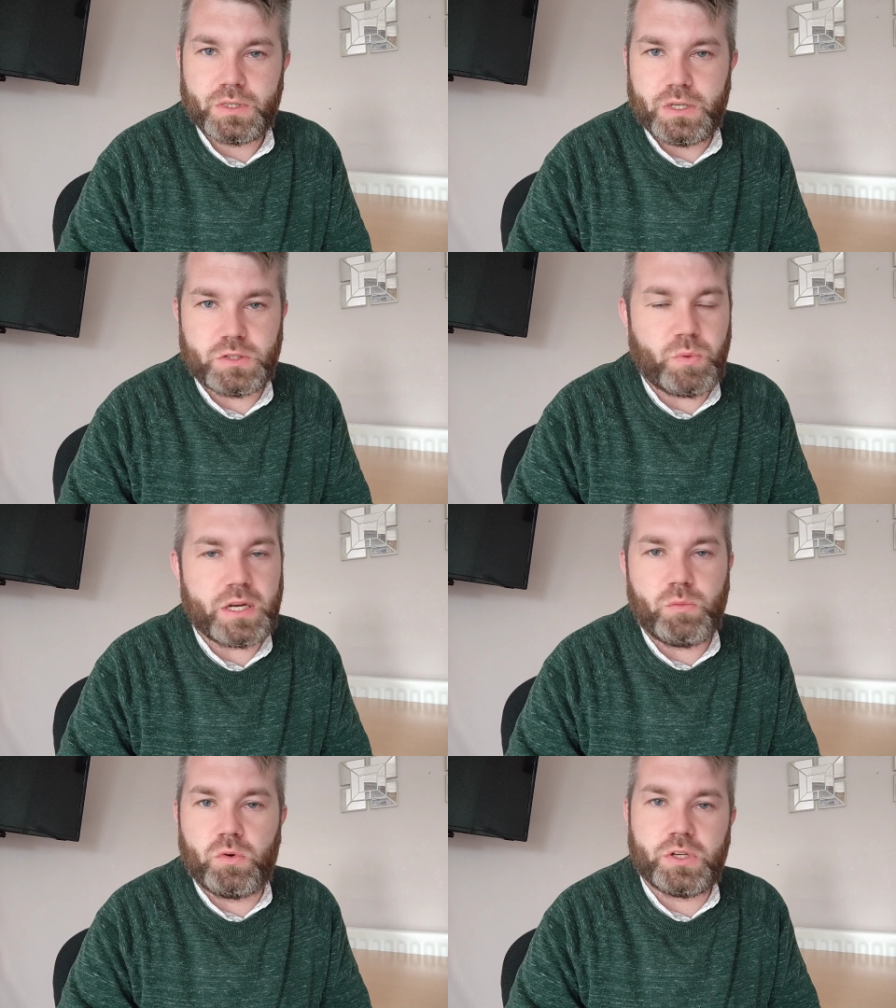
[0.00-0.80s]
He's
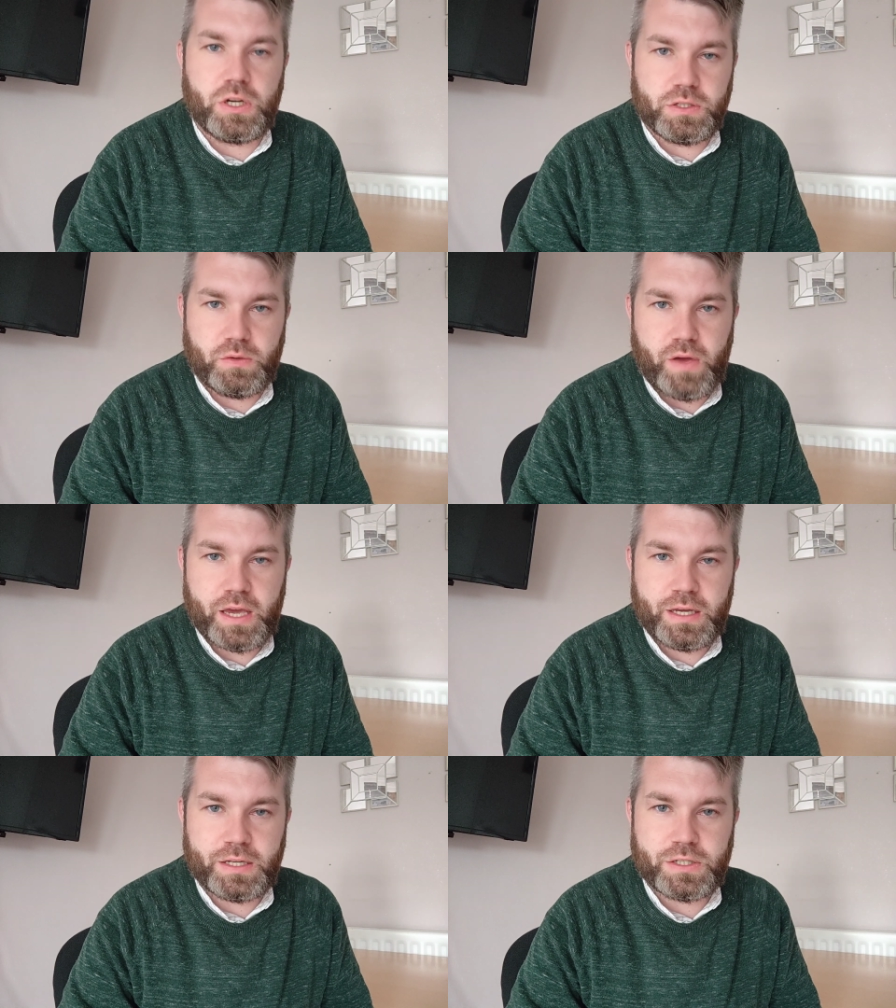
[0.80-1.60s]
21 years of
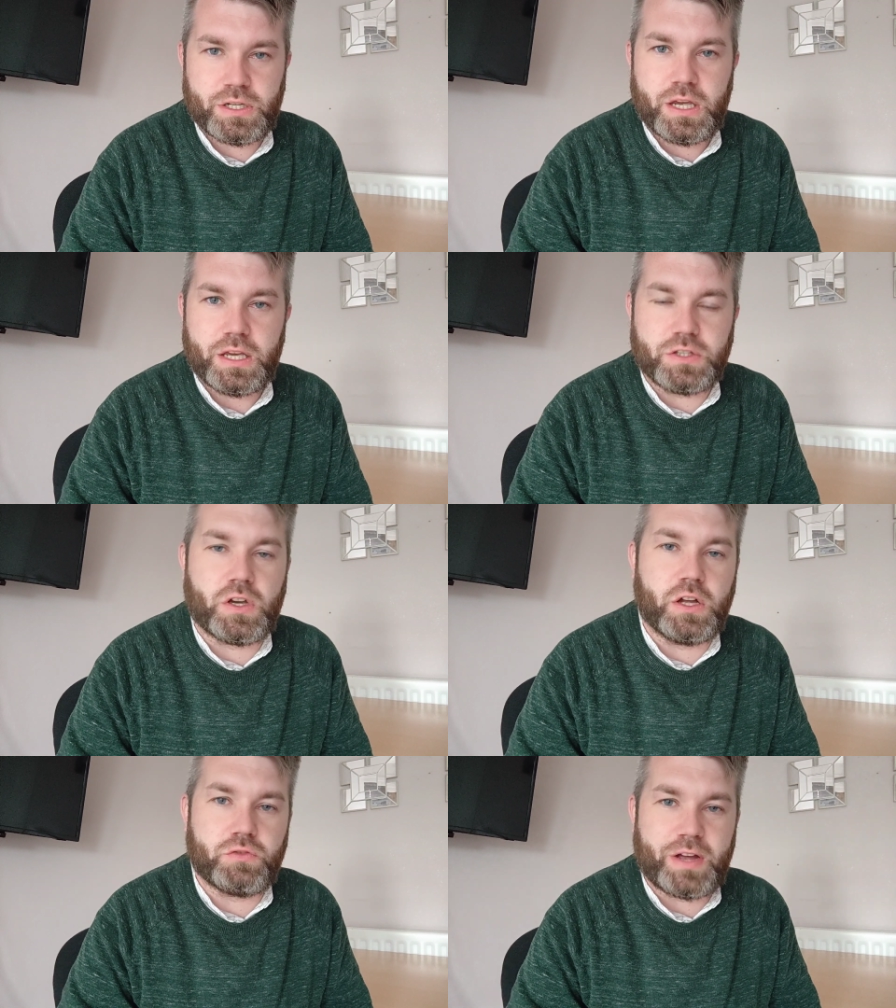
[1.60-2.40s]
age. His
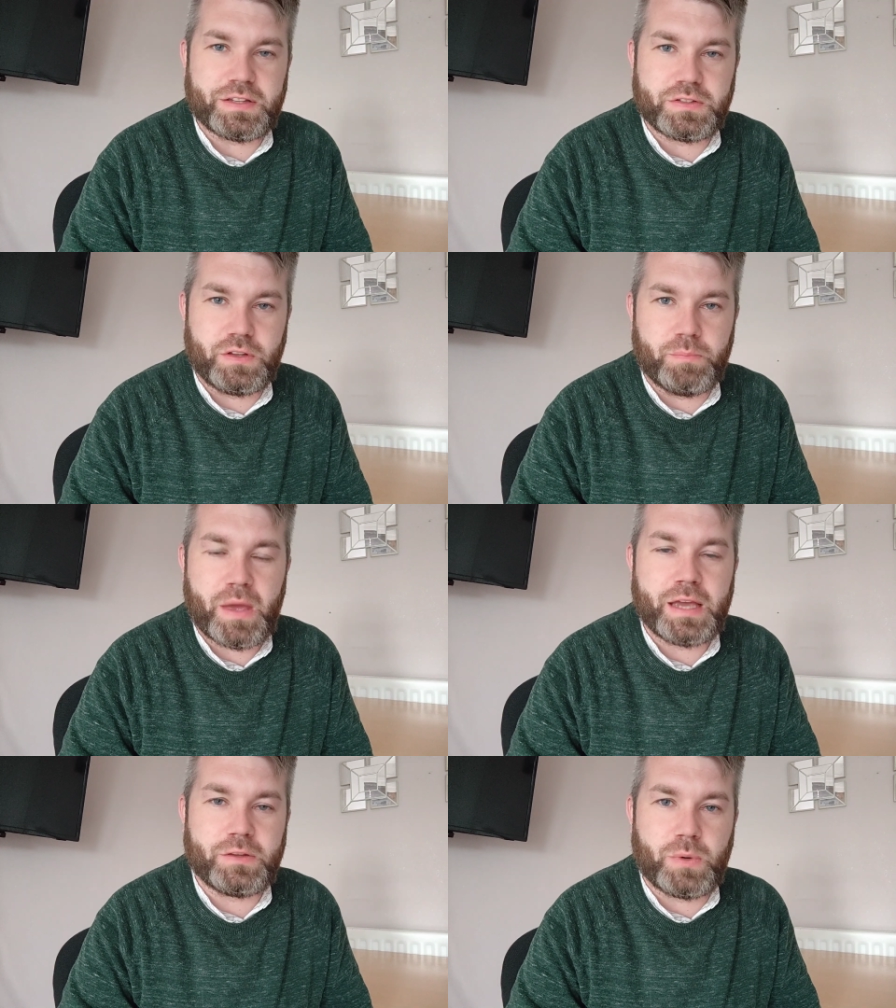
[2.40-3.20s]
contract's till
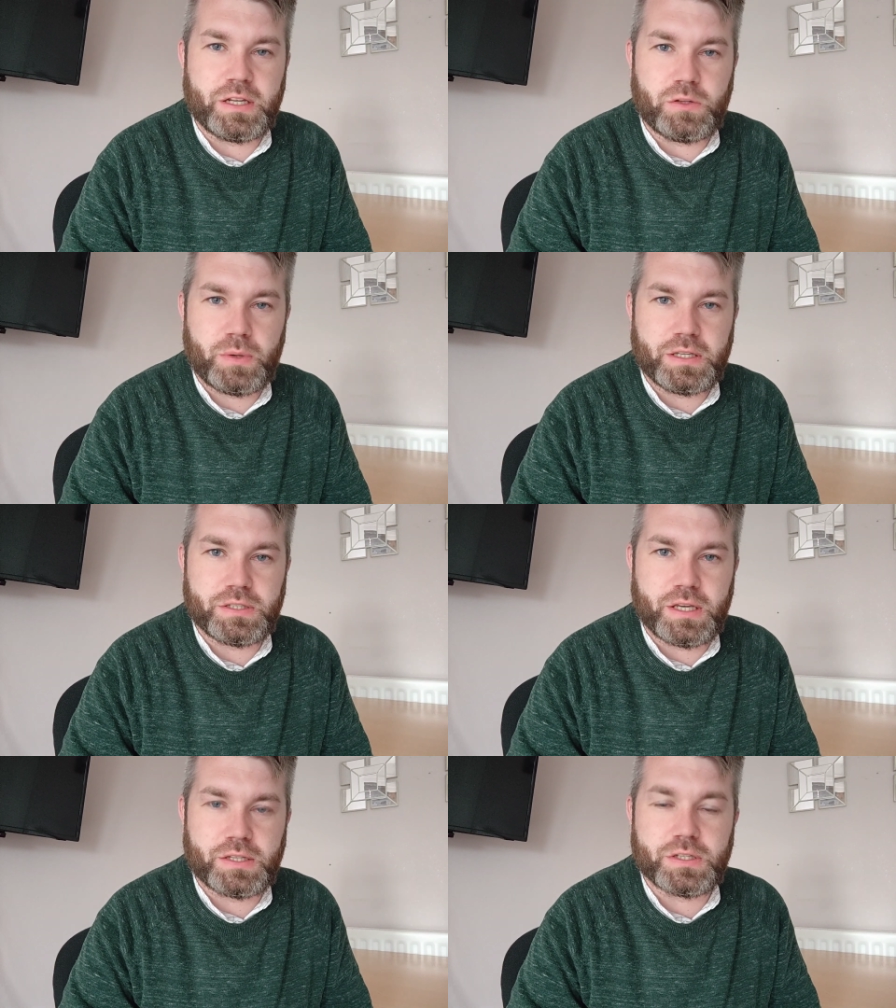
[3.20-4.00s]
May
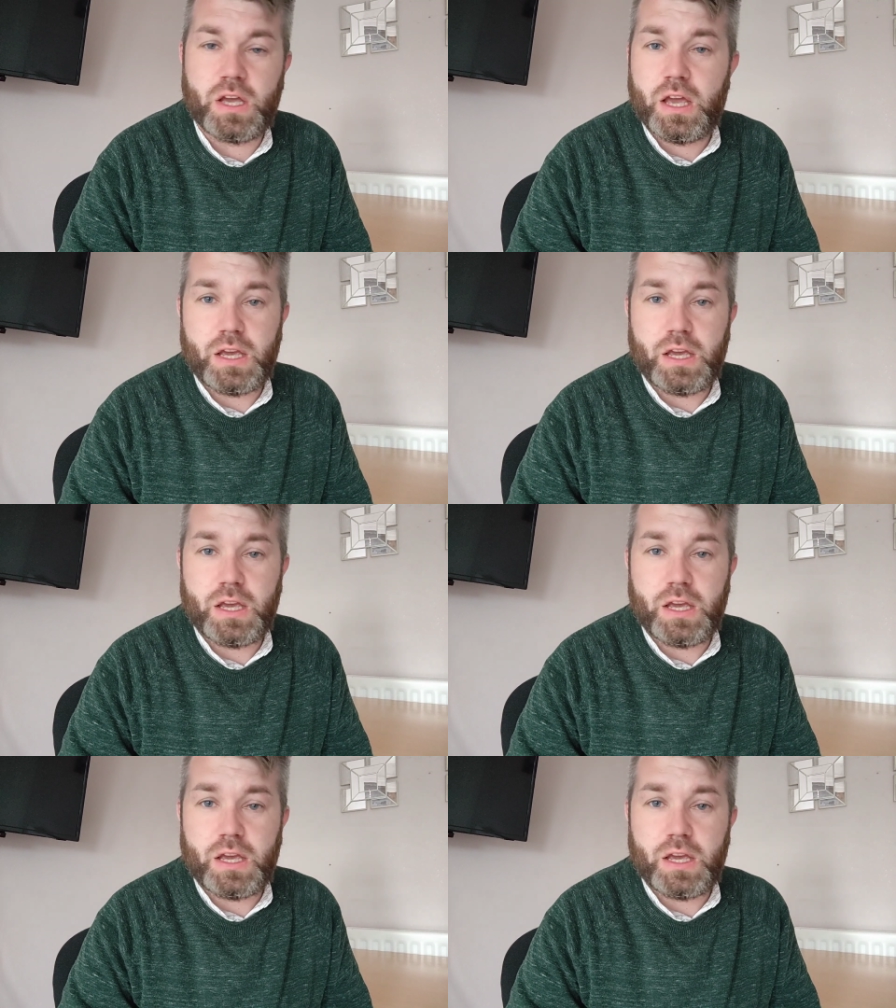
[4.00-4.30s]
2026.